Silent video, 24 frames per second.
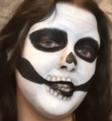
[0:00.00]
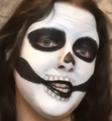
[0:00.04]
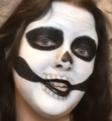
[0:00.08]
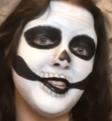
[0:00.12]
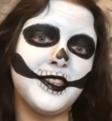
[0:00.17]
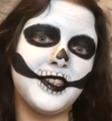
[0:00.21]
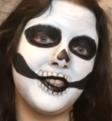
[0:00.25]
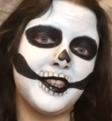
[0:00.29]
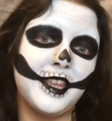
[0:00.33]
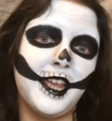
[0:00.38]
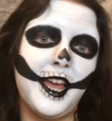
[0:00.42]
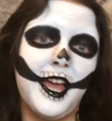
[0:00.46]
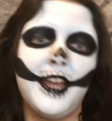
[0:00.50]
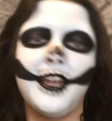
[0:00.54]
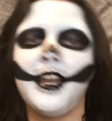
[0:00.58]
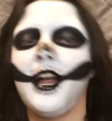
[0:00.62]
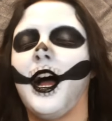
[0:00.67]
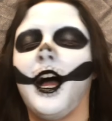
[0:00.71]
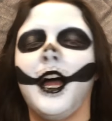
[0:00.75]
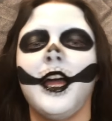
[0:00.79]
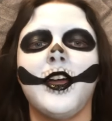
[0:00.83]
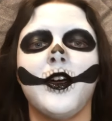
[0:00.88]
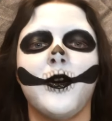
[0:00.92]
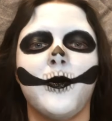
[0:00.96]
Since
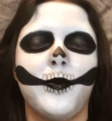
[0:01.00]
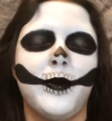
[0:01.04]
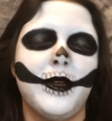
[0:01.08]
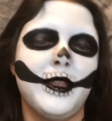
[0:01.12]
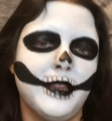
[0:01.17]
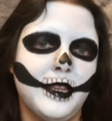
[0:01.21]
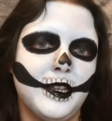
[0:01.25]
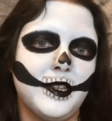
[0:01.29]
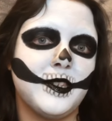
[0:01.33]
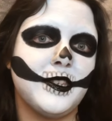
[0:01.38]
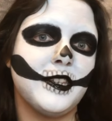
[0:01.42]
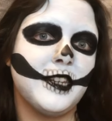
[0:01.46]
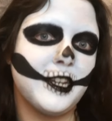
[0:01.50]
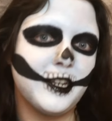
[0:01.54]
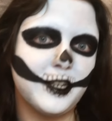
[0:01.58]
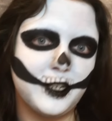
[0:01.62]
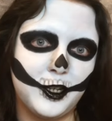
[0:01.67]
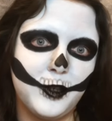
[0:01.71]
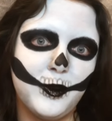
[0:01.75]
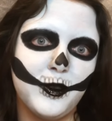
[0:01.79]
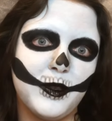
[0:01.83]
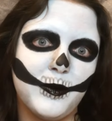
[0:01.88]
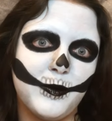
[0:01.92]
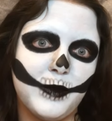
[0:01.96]
then, I have been
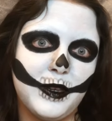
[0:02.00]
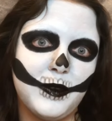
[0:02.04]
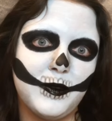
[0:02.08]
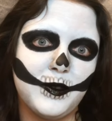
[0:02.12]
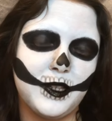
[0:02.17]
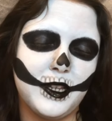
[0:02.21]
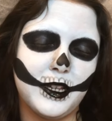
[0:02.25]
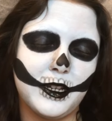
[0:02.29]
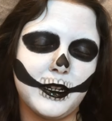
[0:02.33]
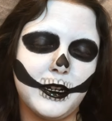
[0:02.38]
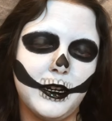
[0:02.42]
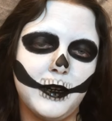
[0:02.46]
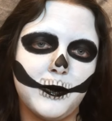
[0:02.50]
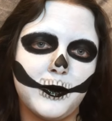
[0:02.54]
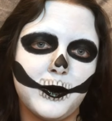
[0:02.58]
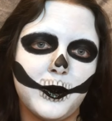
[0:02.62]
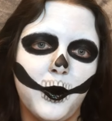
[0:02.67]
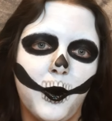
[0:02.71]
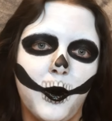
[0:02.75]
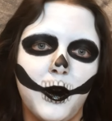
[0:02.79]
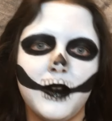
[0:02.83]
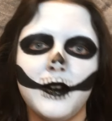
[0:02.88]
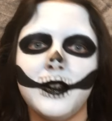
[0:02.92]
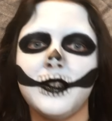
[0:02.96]
listening to the music,
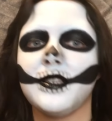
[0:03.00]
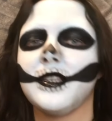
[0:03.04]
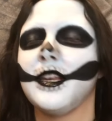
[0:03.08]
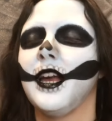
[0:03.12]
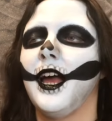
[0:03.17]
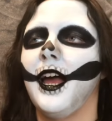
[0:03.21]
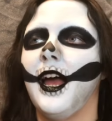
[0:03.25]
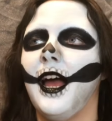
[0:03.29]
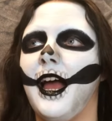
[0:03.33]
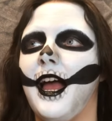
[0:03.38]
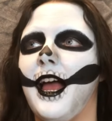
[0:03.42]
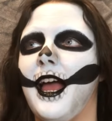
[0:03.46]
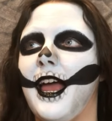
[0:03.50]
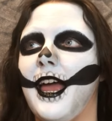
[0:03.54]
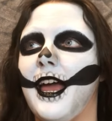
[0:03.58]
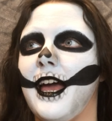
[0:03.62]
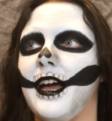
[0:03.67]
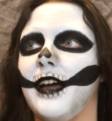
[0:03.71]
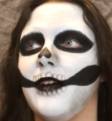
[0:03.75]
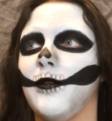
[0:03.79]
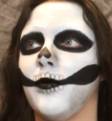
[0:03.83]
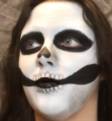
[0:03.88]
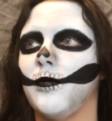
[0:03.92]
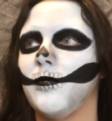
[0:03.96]
of course,
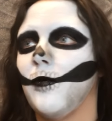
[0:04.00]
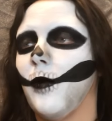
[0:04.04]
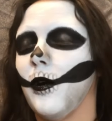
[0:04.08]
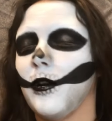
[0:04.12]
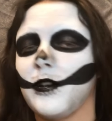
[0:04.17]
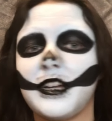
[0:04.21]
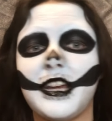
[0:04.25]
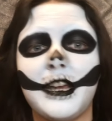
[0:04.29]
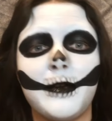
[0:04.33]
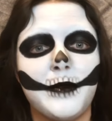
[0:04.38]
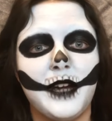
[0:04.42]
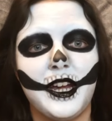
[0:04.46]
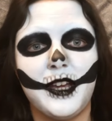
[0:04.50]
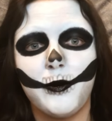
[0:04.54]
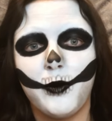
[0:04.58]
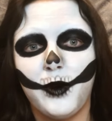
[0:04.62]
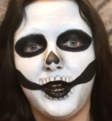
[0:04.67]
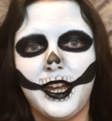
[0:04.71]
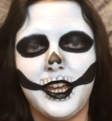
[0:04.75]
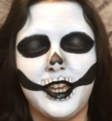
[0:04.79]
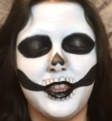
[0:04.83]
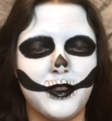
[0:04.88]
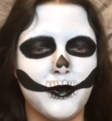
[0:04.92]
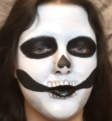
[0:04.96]
and working my
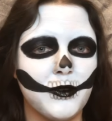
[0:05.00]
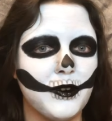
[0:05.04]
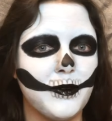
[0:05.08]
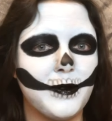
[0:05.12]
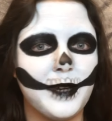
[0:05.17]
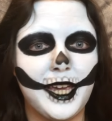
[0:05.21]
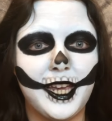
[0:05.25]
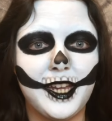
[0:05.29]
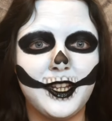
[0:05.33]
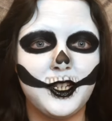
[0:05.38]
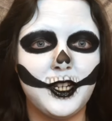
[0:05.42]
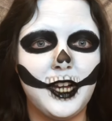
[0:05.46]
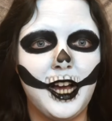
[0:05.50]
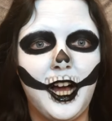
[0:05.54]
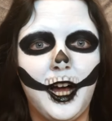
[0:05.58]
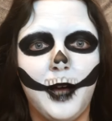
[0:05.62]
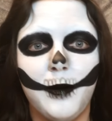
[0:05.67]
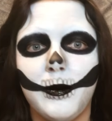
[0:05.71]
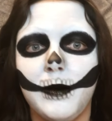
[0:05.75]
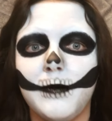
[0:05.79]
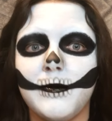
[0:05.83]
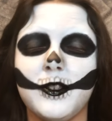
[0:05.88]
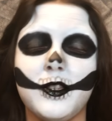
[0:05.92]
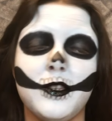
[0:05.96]
way through each
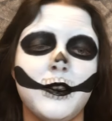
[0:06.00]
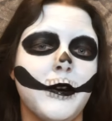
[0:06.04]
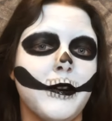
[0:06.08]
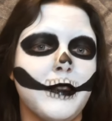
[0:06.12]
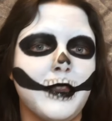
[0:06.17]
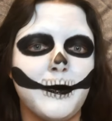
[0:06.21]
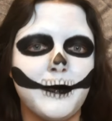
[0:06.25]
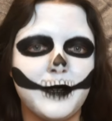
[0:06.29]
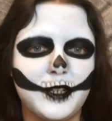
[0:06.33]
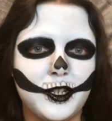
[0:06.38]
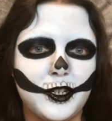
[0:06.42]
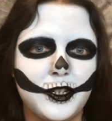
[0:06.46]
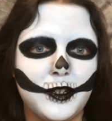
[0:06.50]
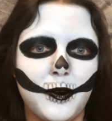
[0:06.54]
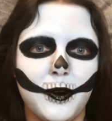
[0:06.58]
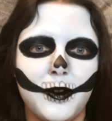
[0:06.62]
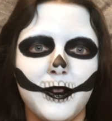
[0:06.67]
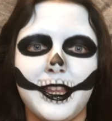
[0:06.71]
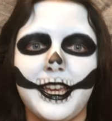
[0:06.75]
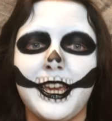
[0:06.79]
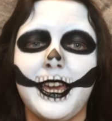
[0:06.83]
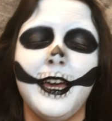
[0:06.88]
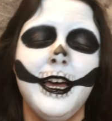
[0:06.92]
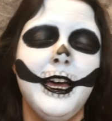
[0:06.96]
album slowly but
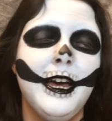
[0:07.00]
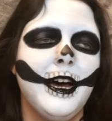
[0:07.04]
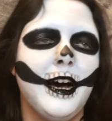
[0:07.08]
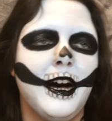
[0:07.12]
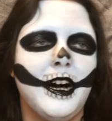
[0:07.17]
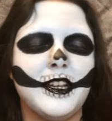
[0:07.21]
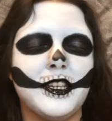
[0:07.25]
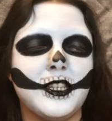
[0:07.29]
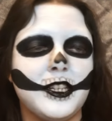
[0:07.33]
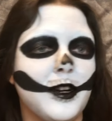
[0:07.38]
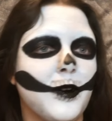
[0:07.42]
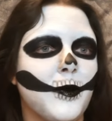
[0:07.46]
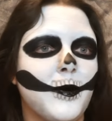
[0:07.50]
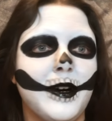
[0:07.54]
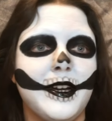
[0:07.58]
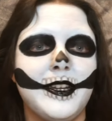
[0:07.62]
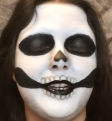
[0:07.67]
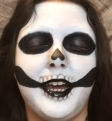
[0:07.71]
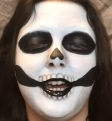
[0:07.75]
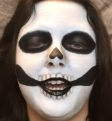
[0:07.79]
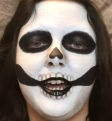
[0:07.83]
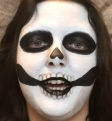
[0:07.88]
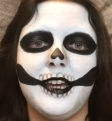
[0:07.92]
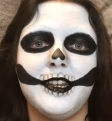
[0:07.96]
surely, until
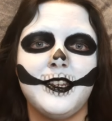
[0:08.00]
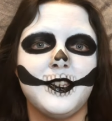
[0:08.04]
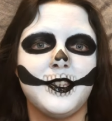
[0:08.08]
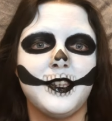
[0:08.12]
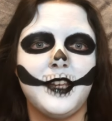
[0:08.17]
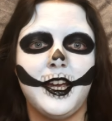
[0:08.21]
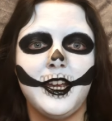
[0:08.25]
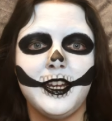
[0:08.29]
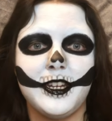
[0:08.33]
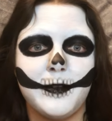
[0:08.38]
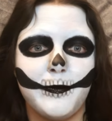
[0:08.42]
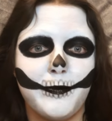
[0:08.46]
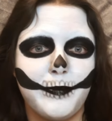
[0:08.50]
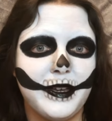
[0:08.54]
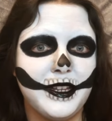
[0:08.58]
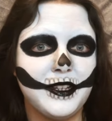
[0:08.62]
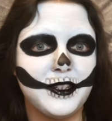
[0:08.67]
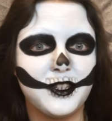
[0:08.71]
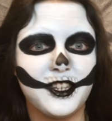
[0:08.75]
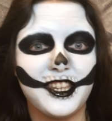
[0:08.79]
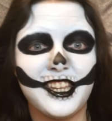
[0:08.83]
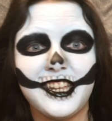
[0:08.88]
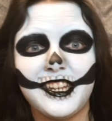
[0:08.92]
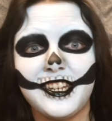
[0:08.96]
one night I decided to
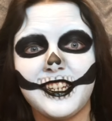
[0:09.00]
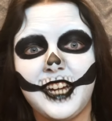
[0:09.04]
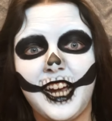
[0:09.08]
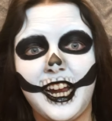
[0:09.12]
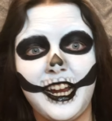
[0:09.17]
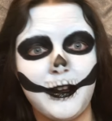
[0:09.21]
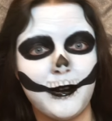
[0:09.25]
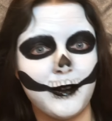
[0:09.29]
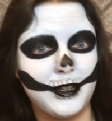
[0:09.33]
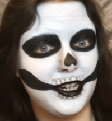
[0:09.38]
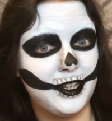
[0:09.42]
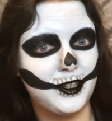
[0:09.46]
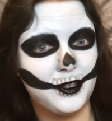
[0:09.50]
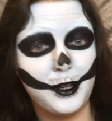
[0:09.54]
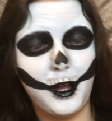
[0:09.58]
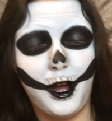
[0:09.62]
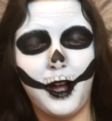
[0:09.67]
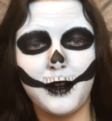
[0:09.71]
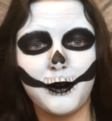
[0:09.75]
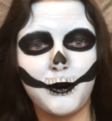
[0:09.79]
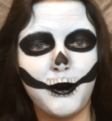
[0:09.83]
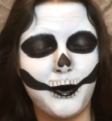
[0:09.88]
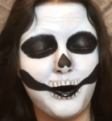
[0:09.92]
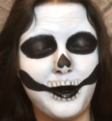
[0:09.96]
binge the entire
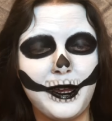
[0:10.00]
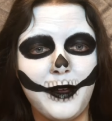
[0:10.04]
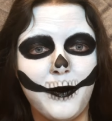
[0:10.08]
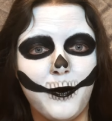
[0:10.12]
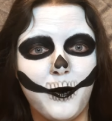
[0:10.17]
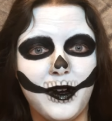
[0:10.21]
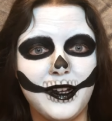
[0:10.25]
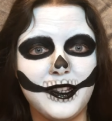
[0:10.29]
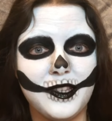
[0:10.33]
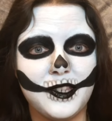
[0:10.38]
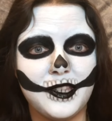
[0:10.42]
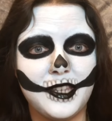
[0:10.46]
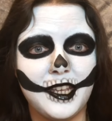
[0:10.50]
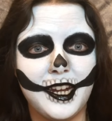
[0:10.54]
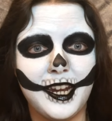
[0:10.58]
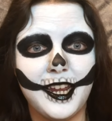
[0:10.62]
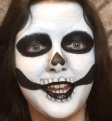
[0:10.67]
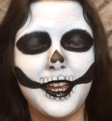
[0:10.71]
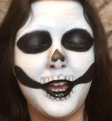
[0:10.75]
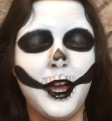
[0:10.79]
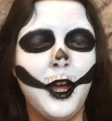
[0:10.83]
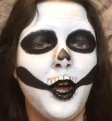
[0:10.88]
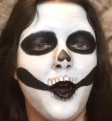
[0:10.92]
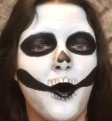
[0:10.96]
discography in one
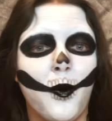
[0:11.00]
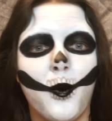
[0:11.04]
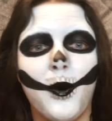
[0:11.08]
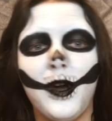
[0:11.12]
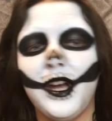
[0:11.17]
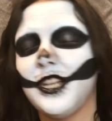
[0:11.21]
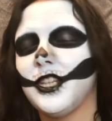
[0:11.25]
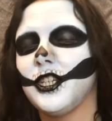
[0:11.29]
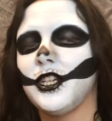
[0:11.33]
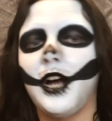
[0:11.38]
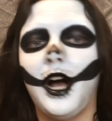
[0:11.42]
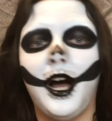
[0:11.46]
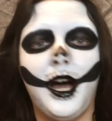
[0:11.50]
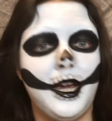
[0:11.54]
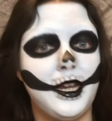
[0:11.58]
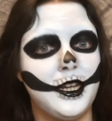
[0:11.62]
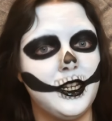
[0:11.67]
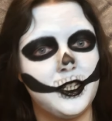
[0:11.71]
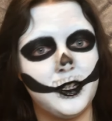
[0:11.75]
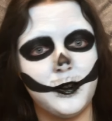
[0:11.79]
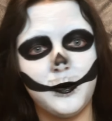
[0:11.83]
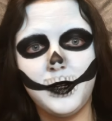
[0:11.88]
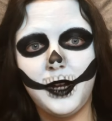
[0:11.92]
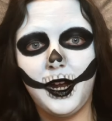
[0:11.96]
sitting, which
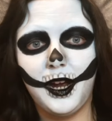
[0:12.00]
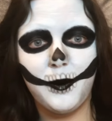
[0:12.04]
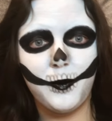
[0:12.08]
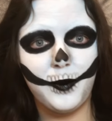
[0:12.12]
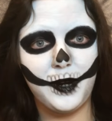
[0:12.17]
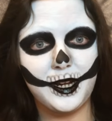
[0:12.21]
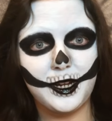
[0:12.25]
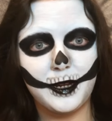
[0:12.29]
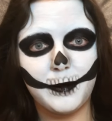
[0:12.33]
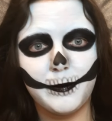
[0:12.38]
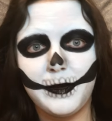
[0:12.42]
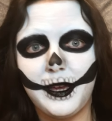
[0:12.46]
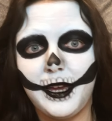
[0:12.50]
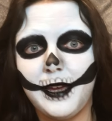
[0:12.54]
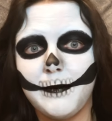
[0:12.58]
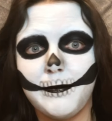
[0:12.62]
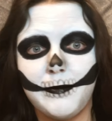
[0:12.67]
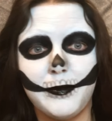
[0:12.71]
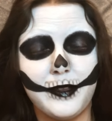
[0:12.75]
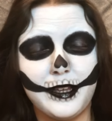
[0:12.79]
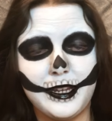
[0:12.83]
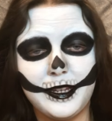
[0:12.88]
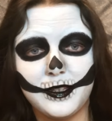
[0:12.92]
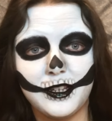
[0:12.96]
I do not
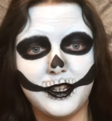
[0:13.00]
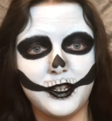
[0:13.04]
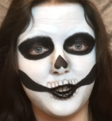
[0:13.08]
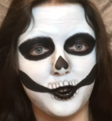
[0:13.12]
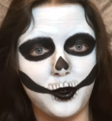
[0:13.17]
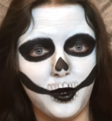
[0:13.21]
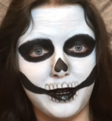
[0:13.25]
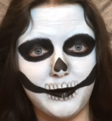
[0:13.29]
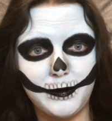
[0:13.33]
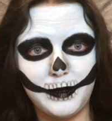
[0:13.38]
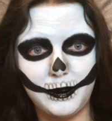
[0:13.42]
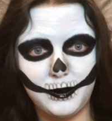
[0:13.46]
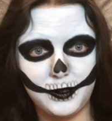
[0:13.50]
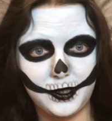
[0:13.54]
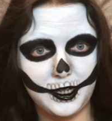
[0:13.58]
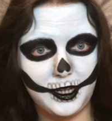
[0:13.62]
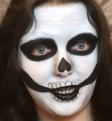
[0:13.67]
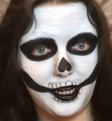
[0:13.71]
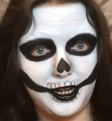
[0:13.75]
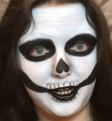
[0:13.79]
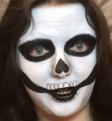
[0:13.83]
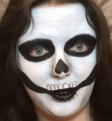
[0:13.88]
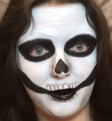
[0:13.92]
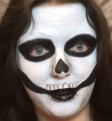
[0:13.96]
recommend. Please enjoy
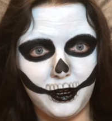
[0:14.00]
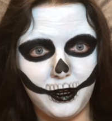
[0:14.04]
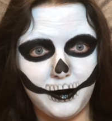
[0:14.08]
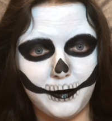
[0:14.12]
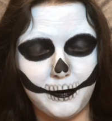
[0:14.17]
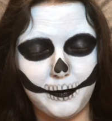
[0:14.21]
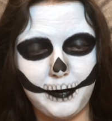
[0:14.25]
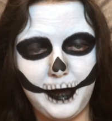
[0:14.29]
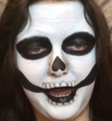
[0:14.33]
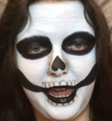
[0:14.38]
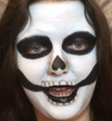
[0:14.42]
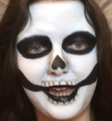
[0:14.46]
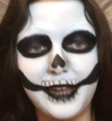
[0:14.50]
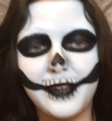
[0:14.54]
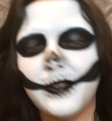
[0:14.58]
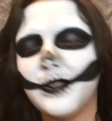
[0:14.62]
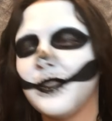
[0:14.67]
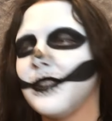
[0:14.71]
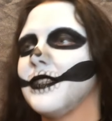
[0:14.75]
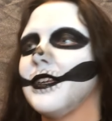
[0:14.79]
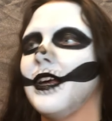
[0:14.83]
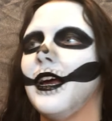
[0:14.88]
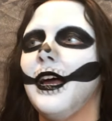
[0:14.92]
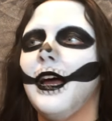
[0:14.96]
music at your own
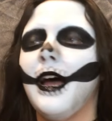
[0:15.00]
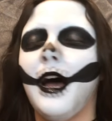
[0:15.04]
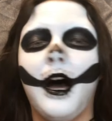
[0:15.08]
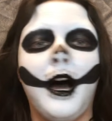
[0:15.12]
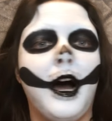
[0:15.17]
pace.